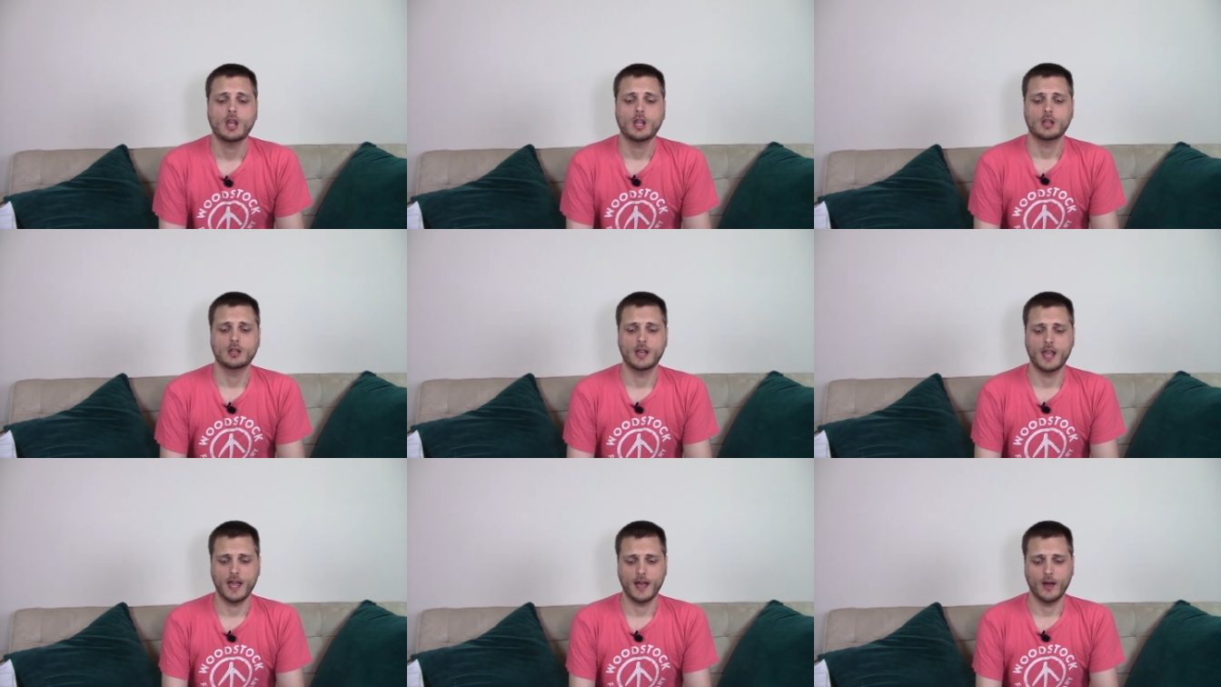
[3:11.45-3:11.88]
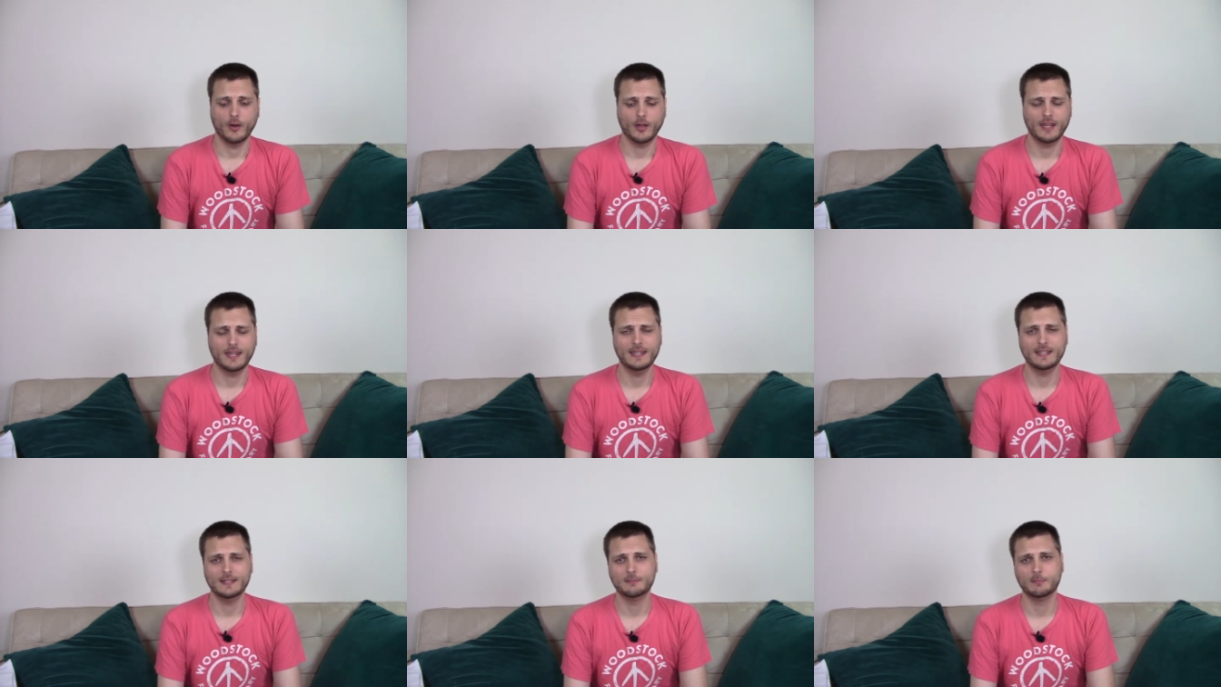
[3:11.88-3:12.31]
Now,
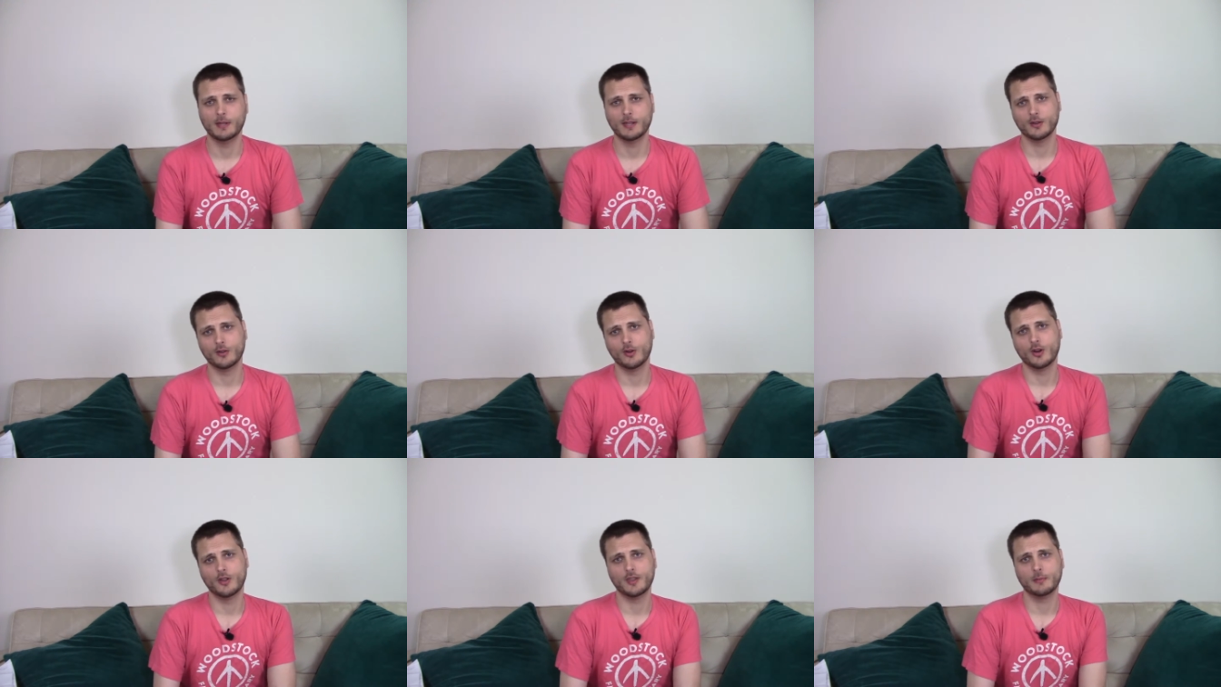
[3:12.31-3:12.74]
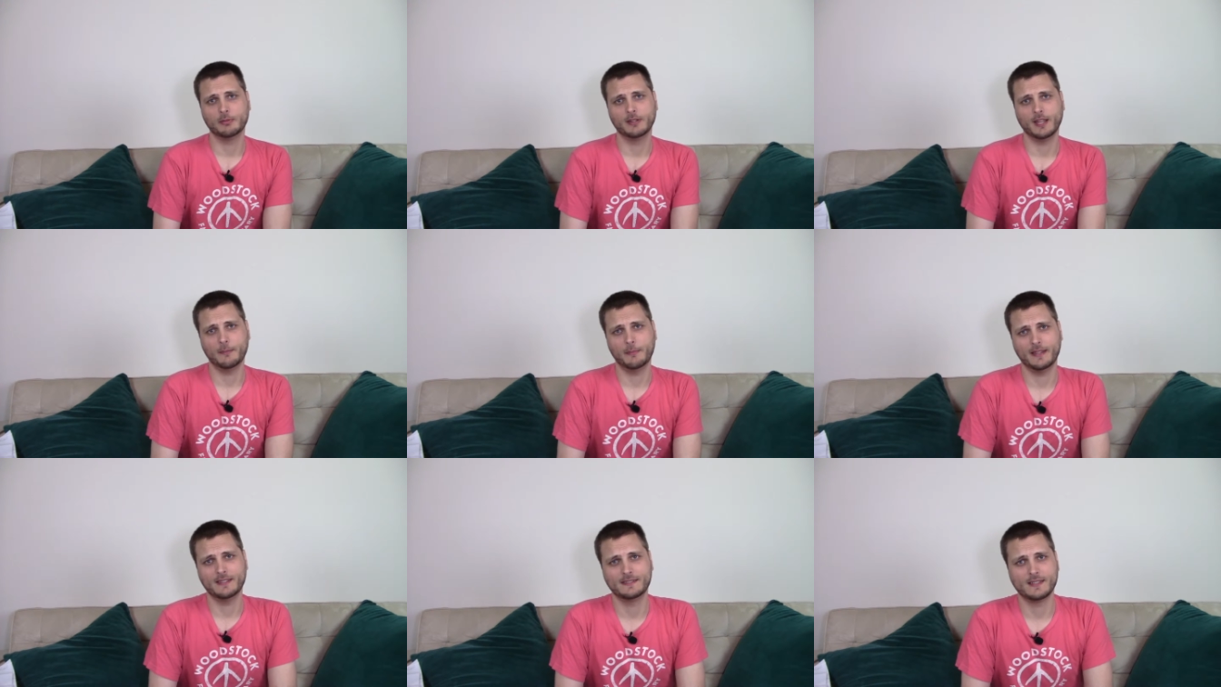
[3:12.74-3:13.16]
he's been on the
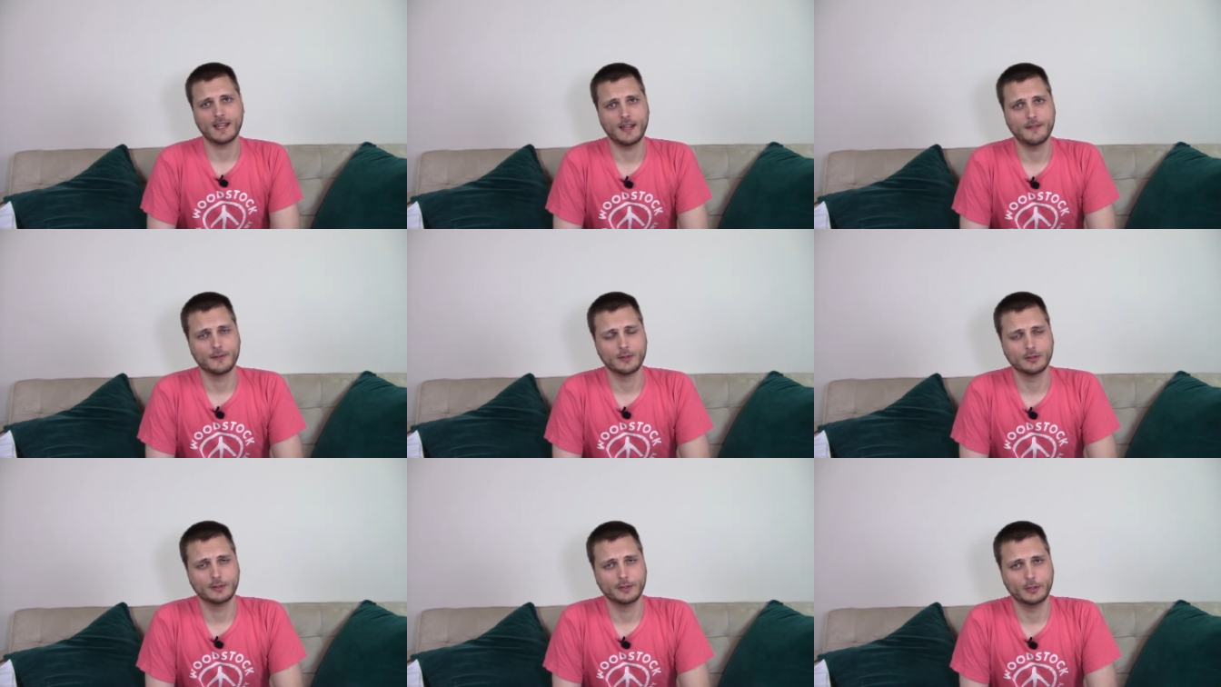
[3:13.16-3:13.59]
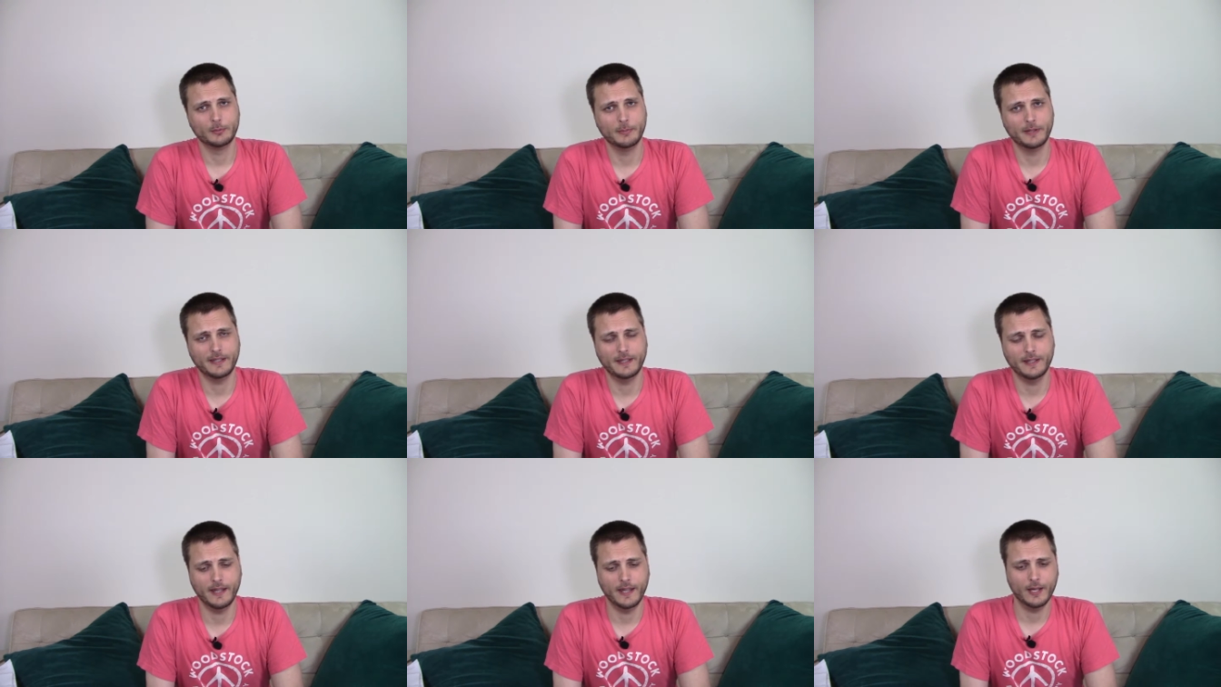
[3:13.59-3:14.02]
plant-based diet for a little
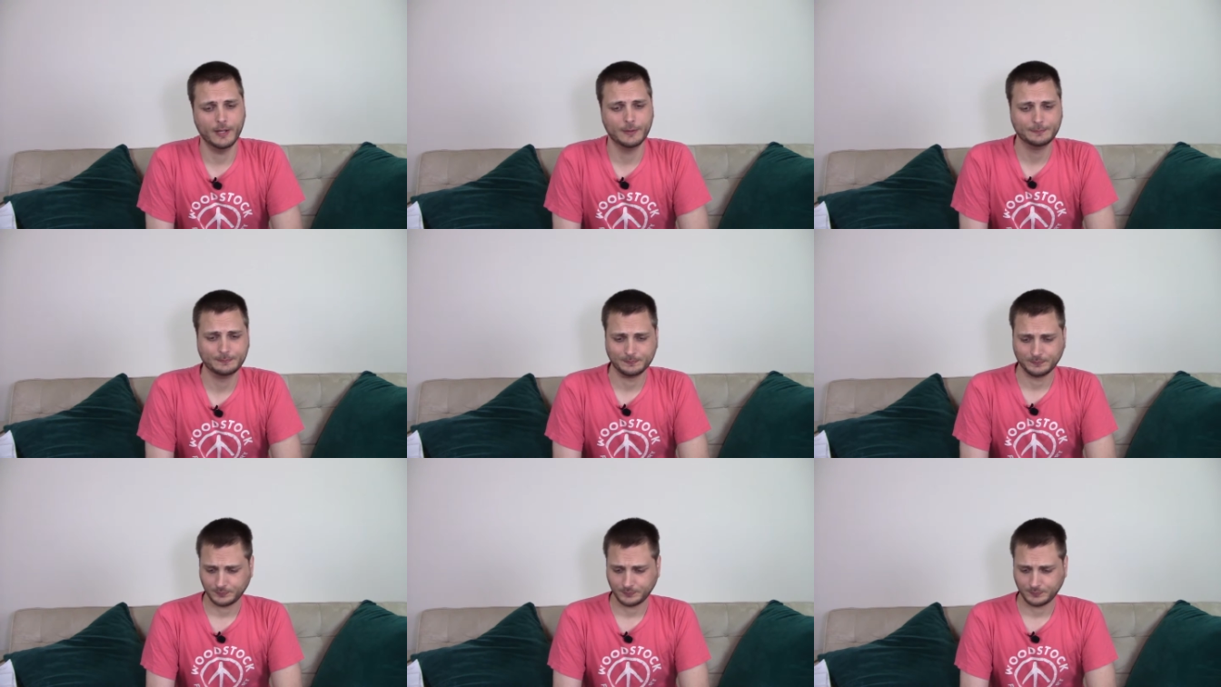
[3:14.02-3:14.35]
bit now.